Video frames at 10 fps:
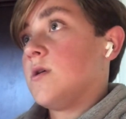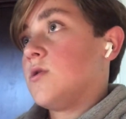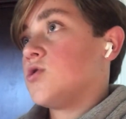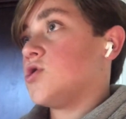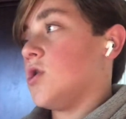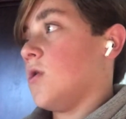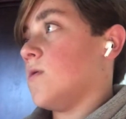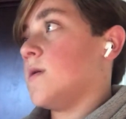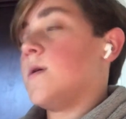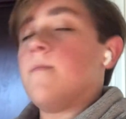So,
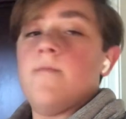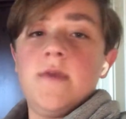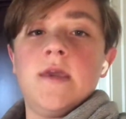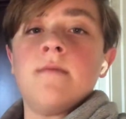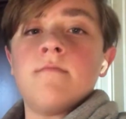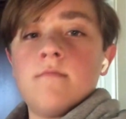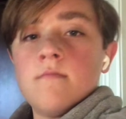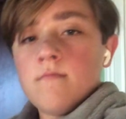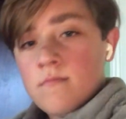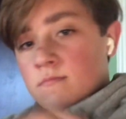uh, me,
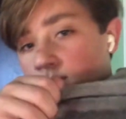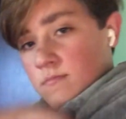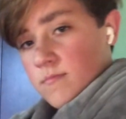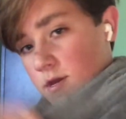my